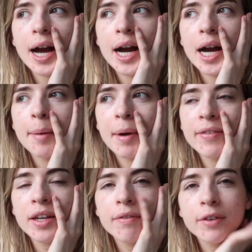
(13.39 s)
am
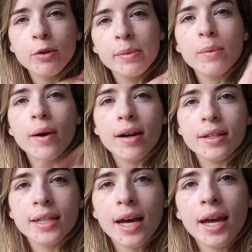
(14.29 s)
having a filmy
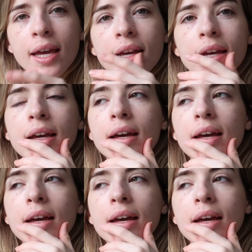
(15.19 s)
work day